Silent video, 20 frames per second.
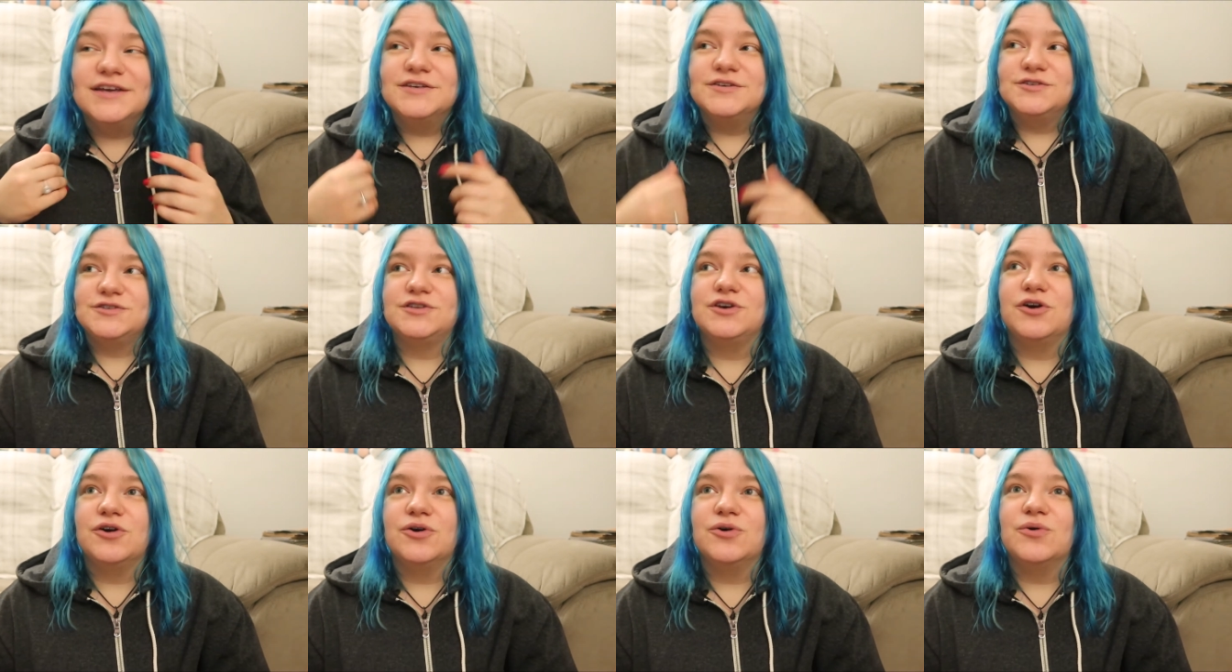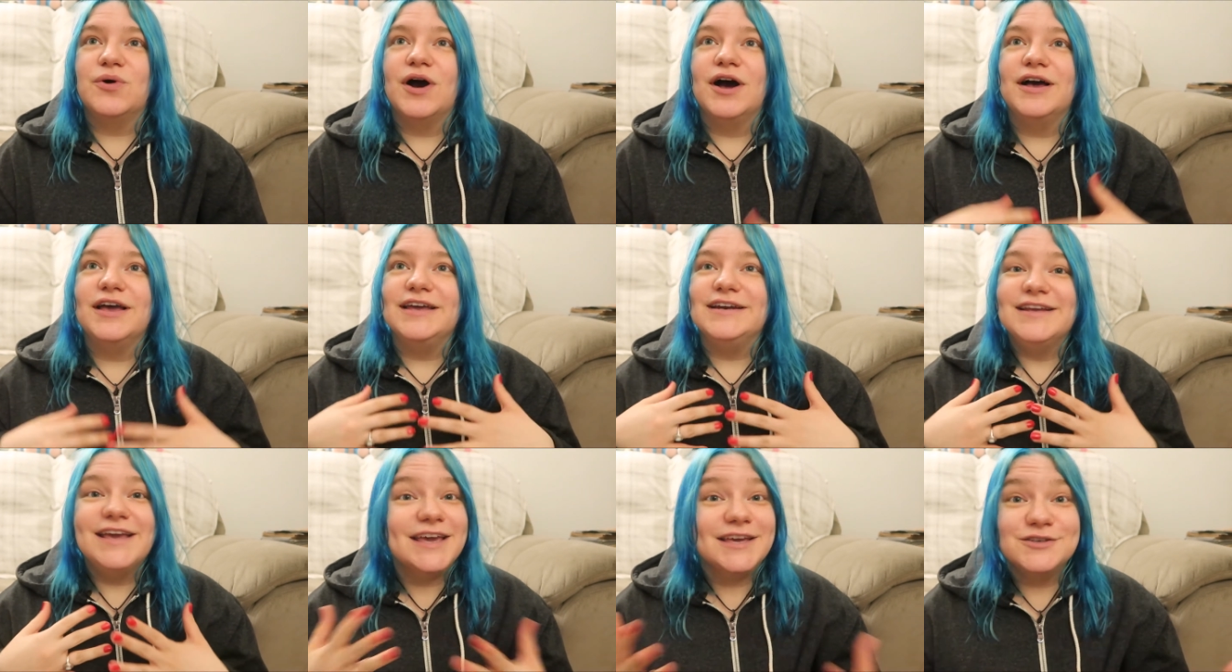So
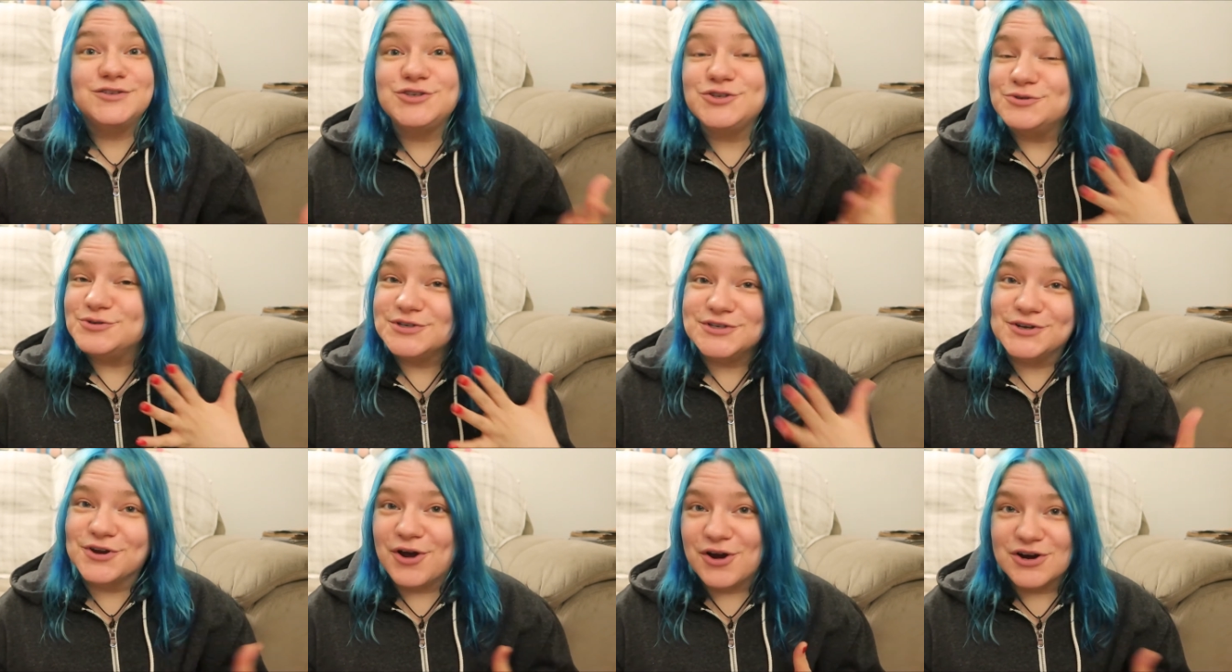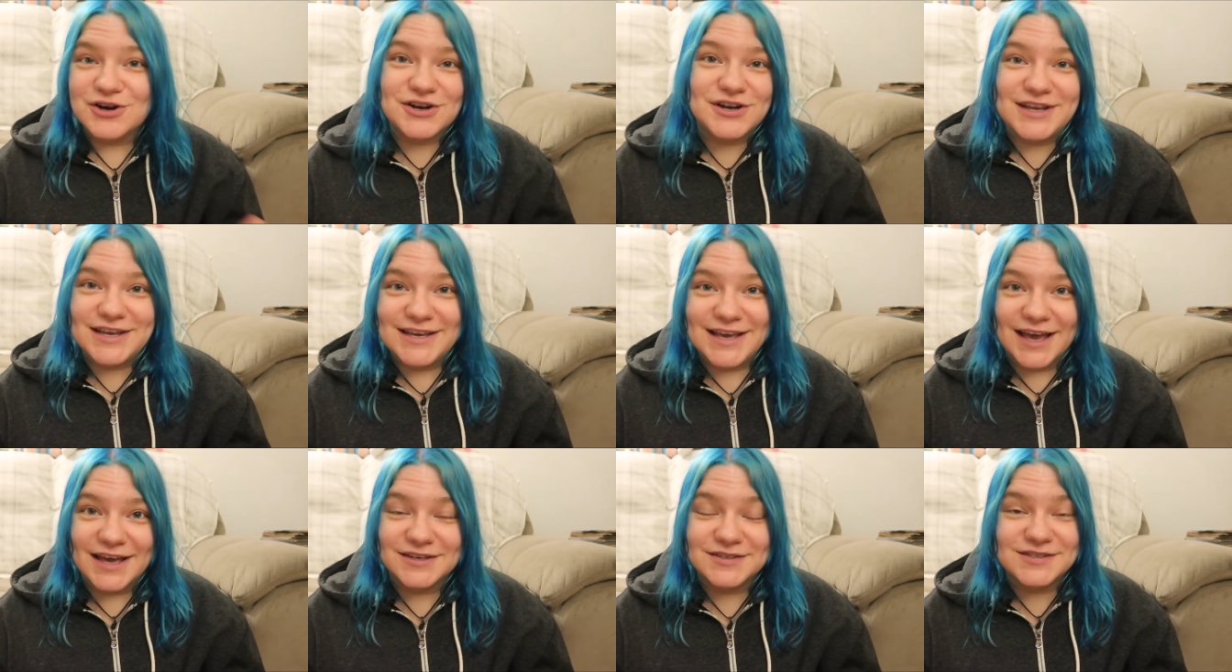in case you didn't already
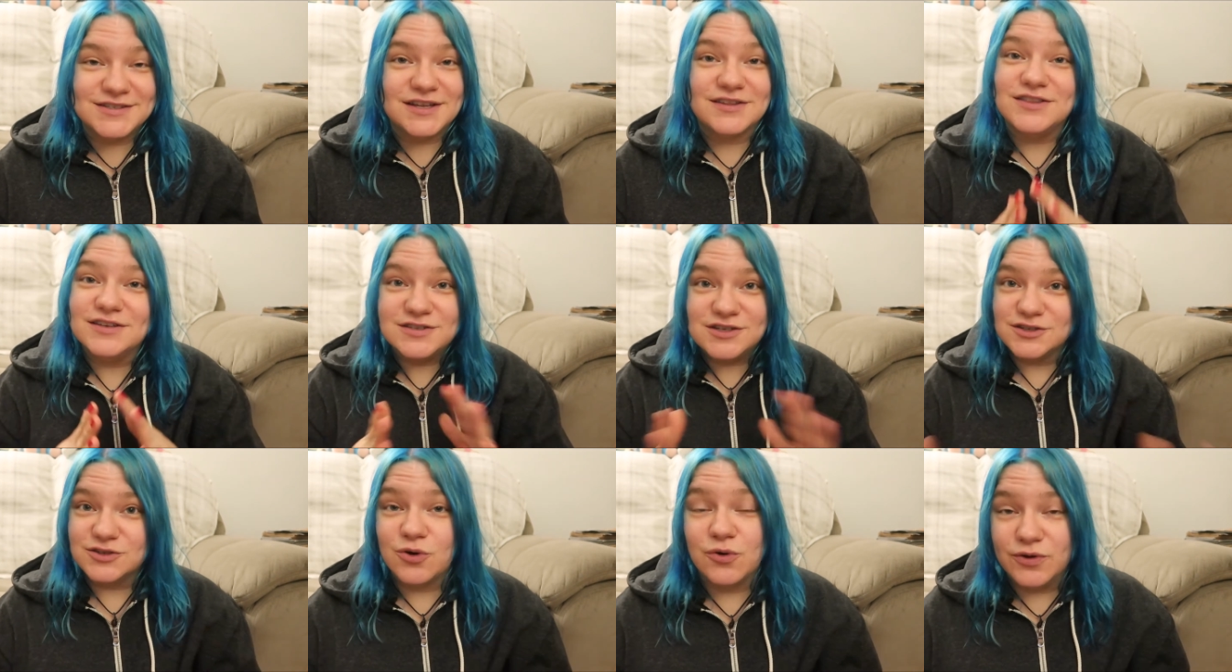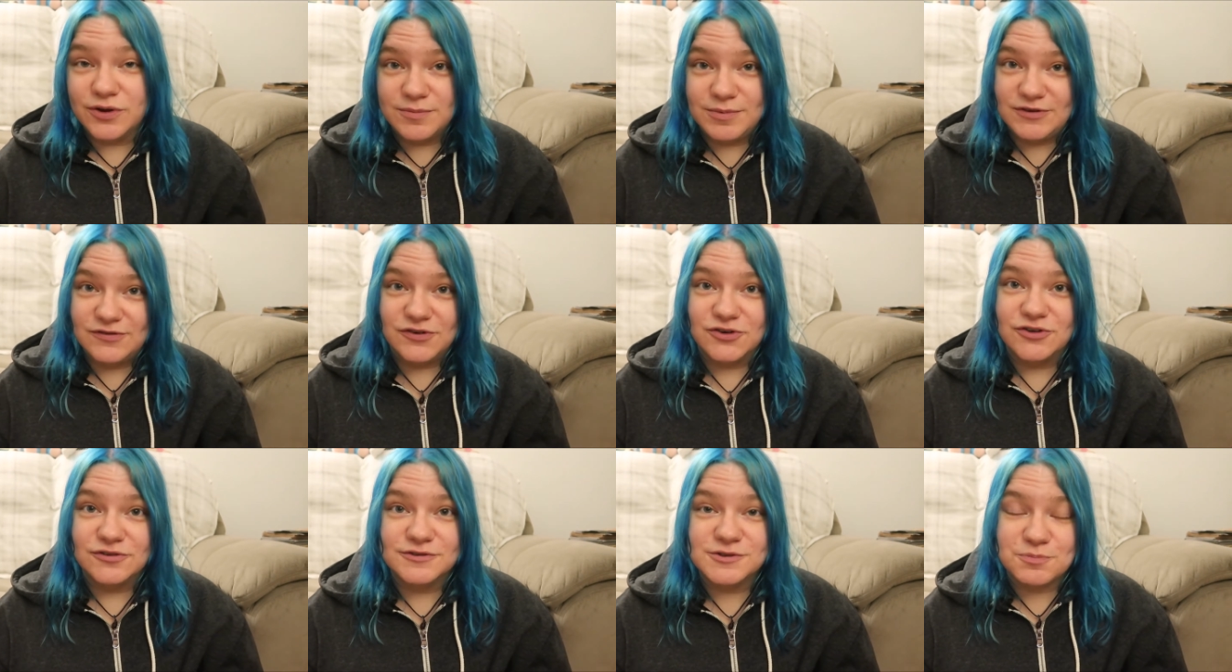guess, this is going to be
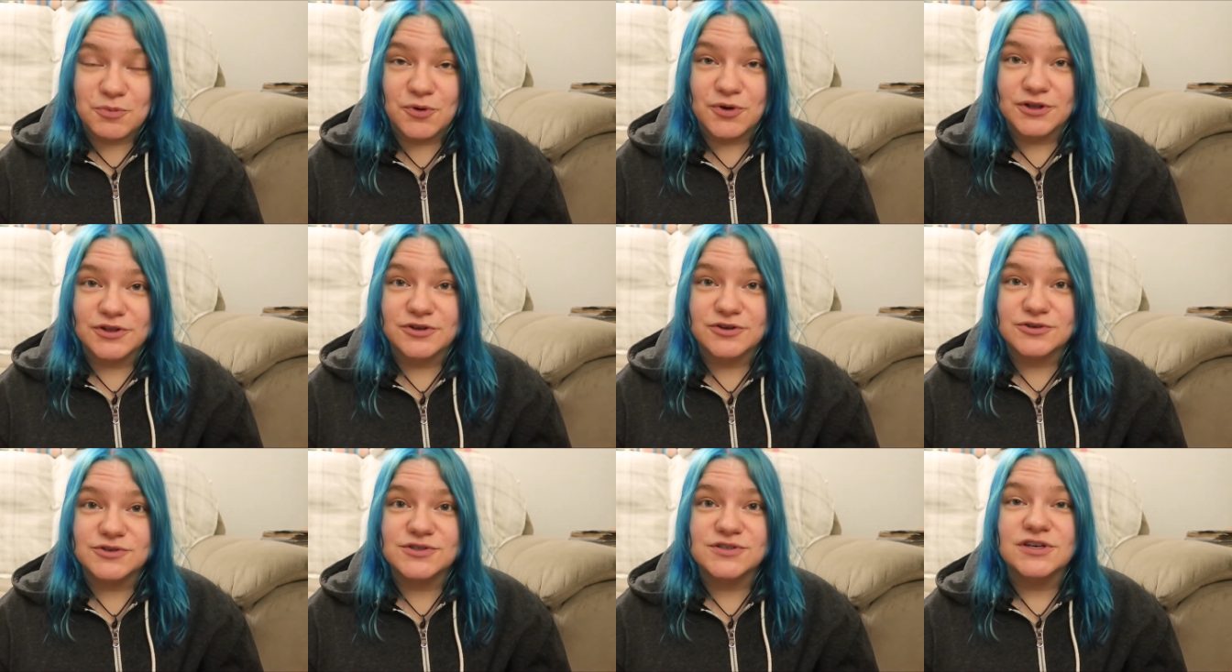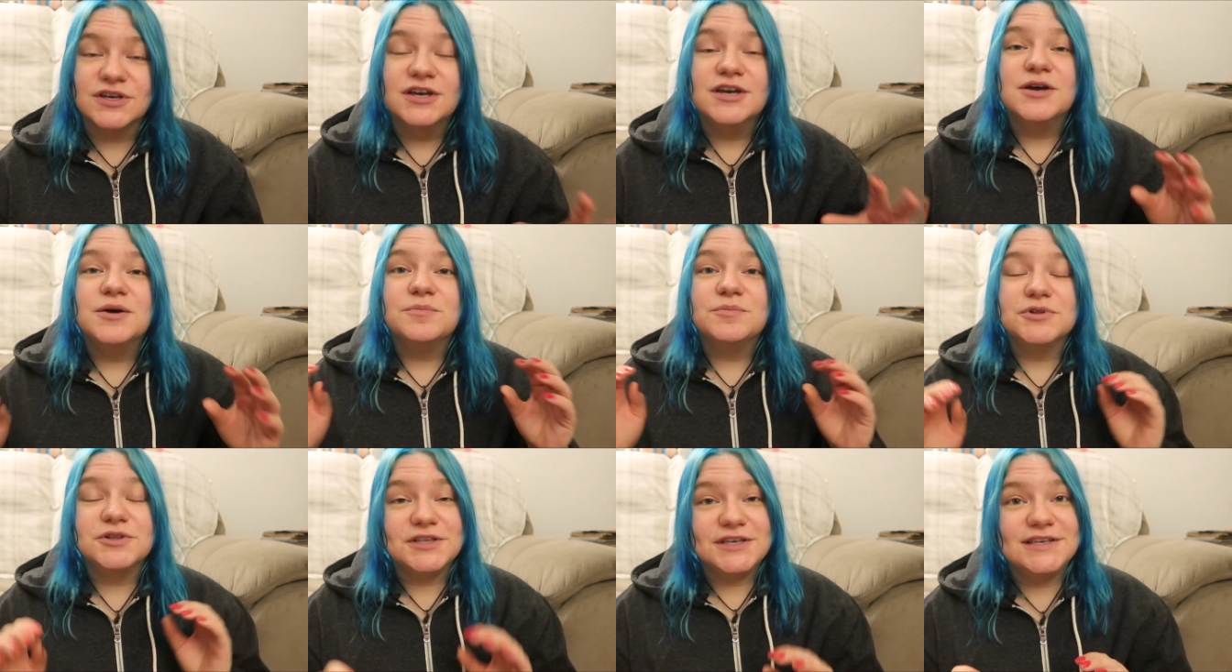full of spoilers.
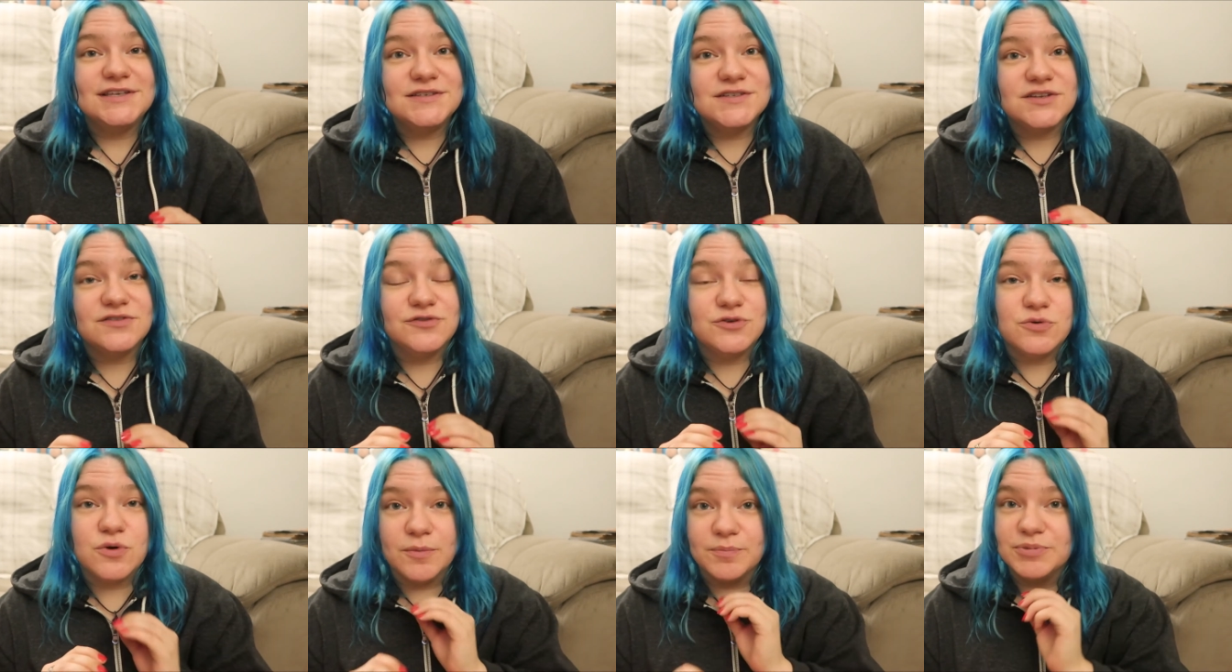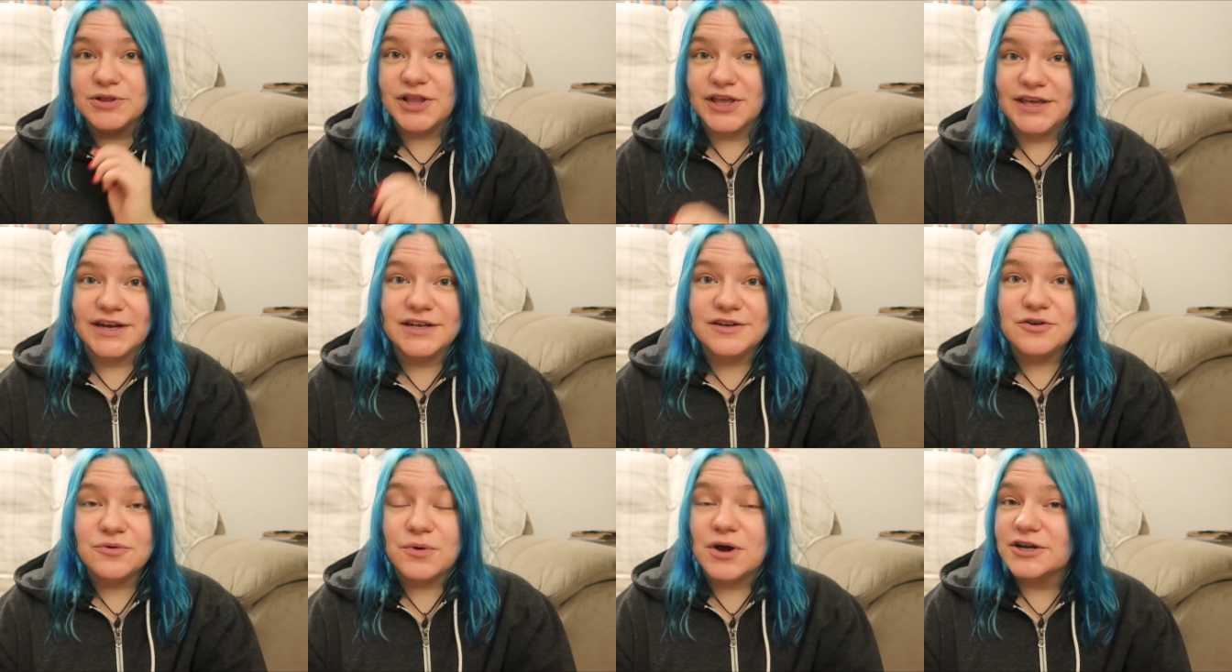Please, if you are
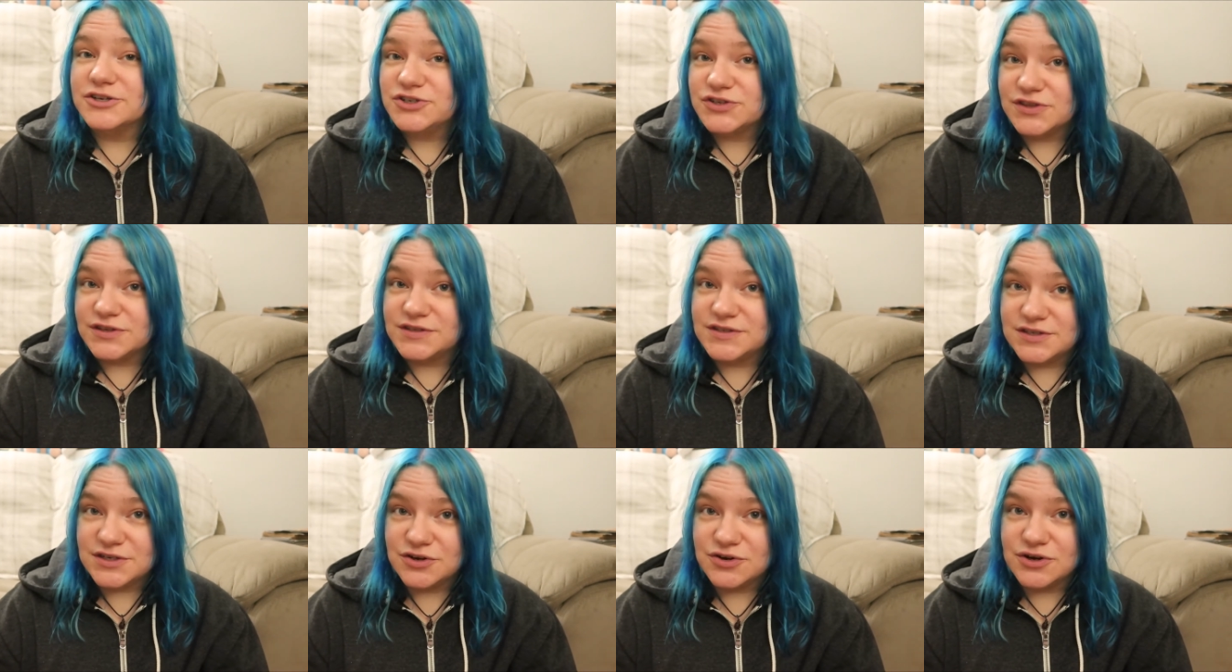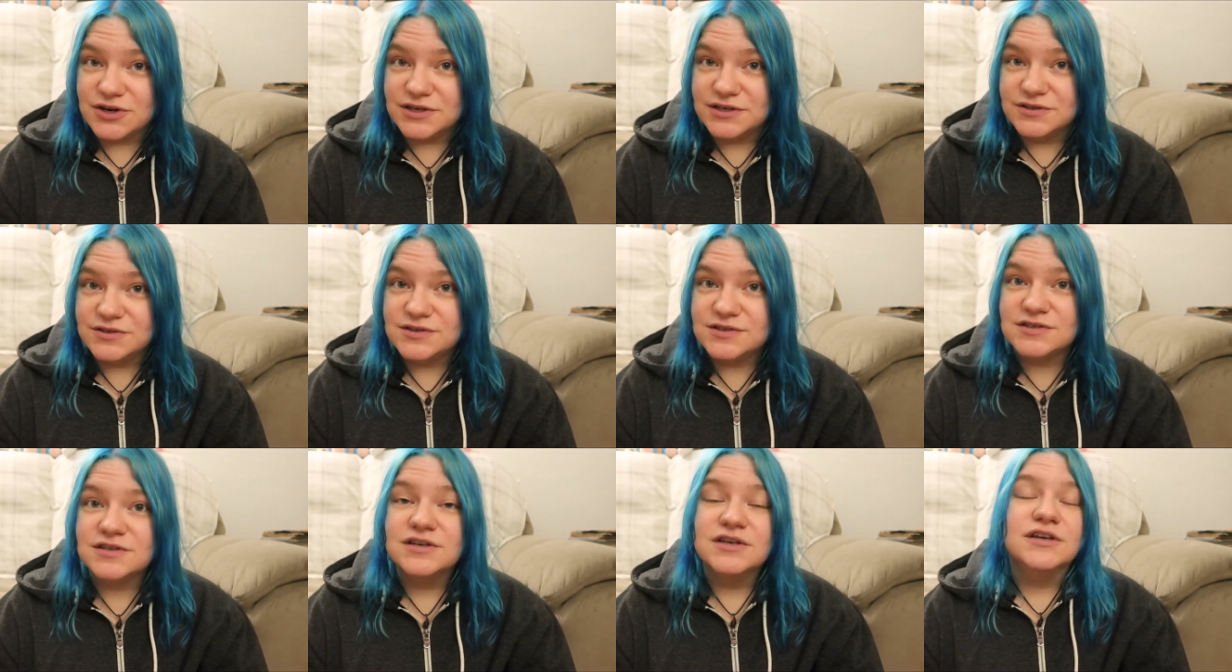planning to watch the
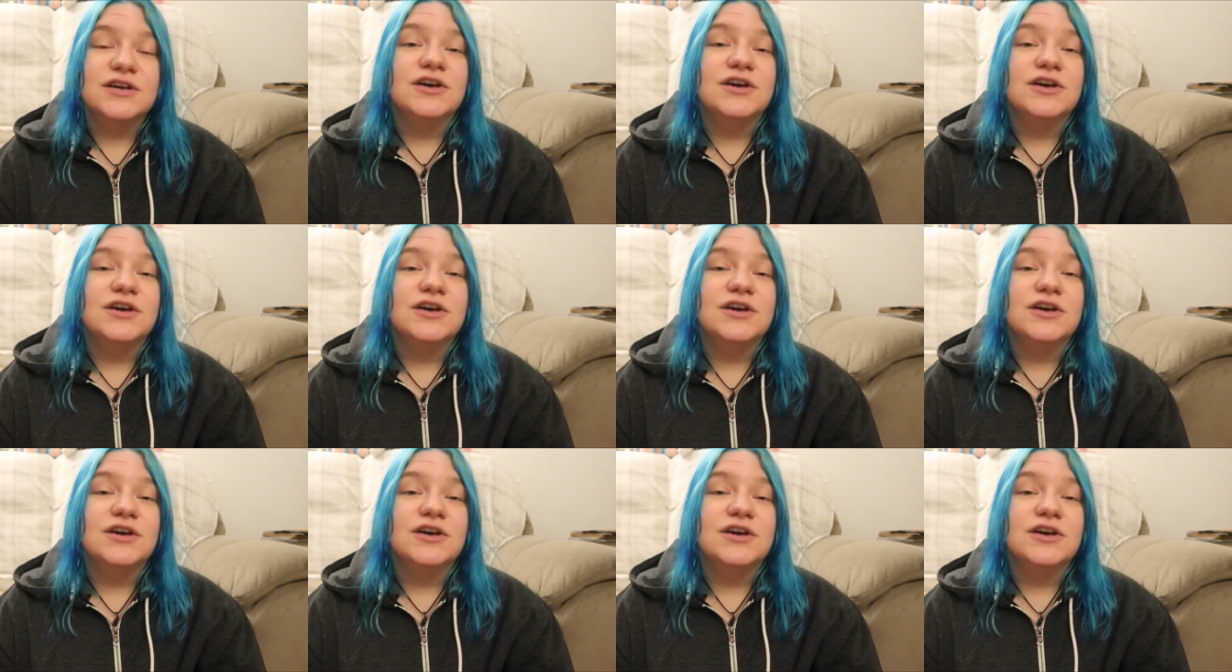series,